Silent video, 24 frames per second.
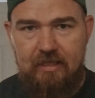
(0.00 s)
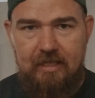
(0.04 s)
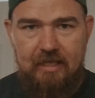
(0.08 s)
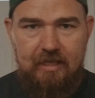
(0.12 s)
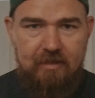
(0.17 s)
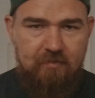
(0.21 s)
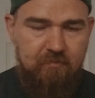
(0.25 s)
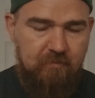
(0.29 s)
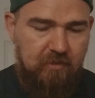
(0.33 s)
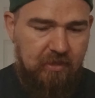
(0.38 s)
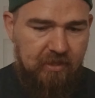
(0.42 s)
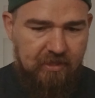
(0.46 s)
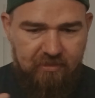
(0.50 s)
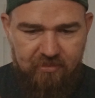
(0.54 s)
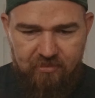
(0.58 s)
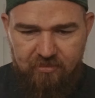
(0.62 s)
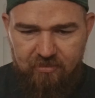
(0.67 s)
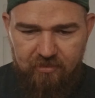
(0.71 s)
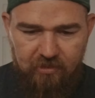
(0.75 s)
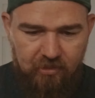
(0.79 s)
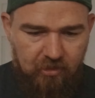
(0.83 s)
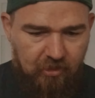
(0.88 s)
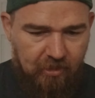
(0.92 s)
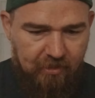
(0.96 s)
in my
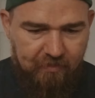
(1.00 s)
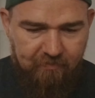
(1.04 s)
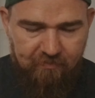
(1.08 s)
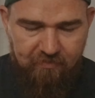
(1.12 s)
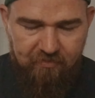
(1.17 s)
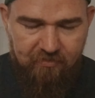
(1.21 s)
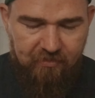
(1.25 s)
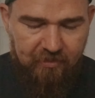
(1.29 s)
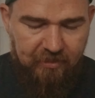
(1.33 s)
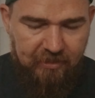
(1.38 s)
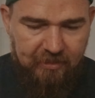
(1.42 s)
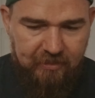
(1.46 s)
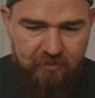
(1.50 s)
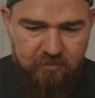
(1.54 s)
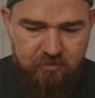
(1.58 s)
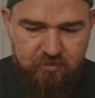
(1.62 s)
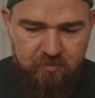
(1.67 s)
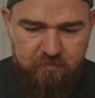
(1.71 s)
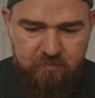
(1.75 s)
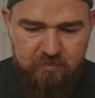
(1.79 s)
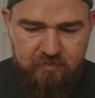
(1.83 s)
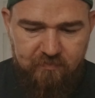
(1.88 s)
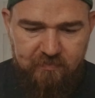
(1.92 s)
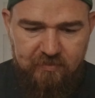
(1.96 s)
line of thinking in
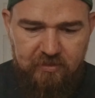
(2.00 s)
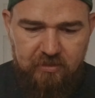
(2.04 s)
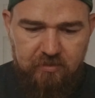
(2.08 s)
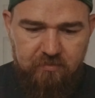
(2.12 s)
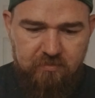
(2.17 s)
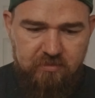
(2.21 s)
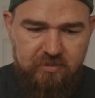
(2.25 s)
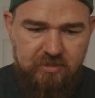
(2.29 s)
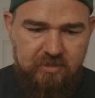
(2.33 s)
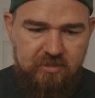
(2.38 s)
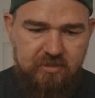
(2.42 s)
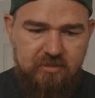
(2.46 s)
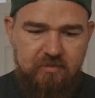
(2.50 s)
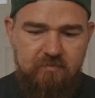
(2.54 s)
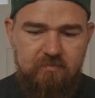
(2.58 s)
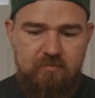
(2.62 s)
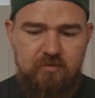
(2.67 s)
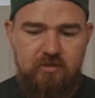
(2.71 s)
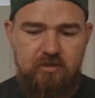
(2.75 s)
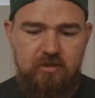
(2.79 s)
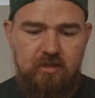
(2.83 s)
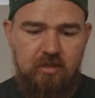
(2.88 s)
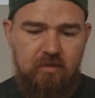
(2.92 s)
terms of ecosystems.